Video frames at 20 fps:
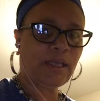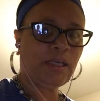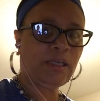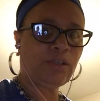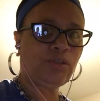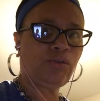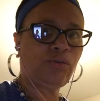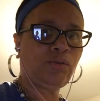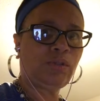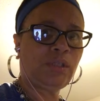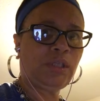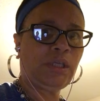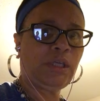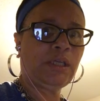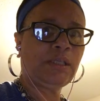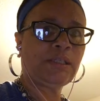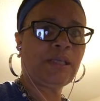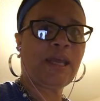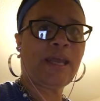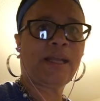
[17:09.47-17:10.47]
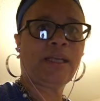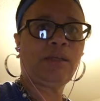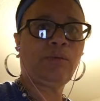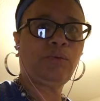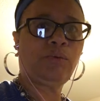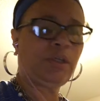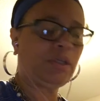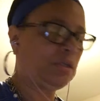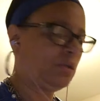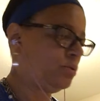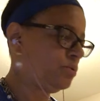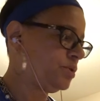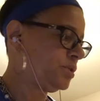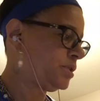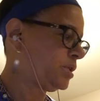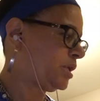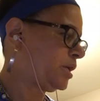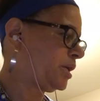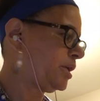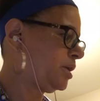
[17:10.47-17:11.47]
and let you see exactly what it
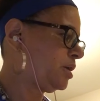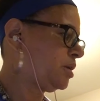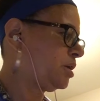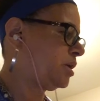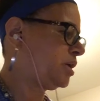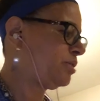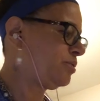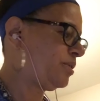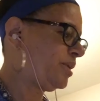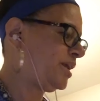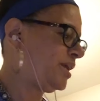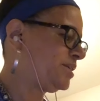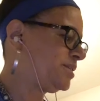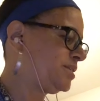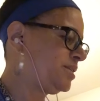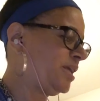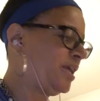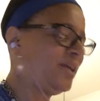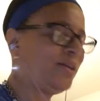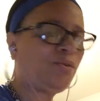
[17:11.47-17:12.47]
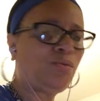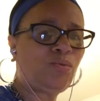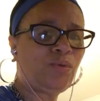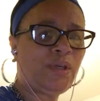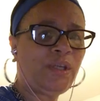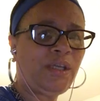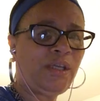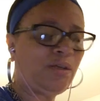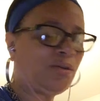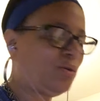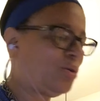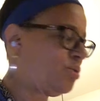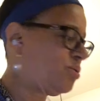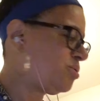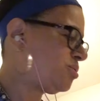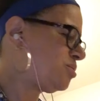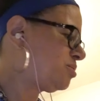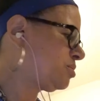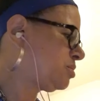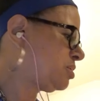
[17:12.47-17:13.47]
looks like. I don't like staying on here long.
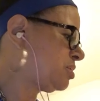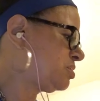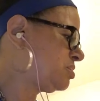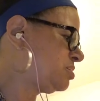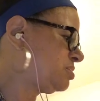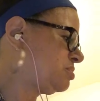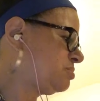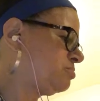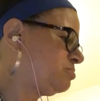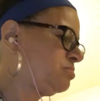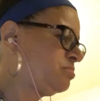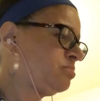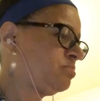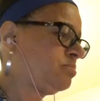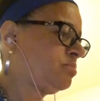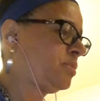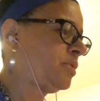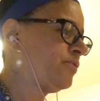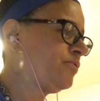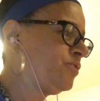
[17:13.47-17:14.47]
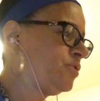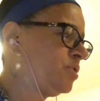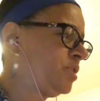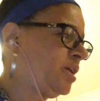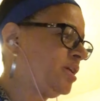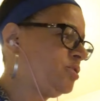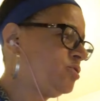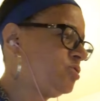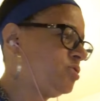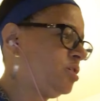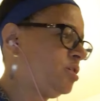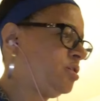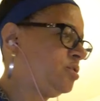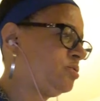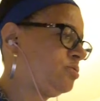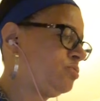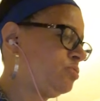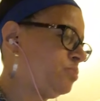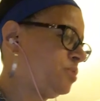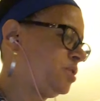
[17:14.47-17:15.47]
I feel like you should get
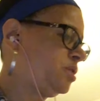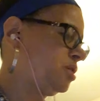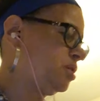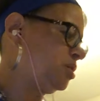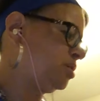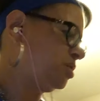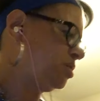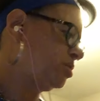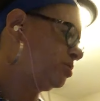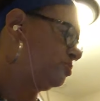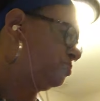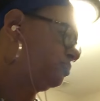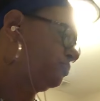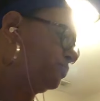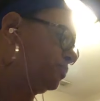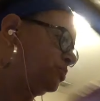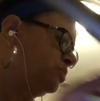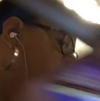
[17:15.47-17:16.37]
to it and get it over.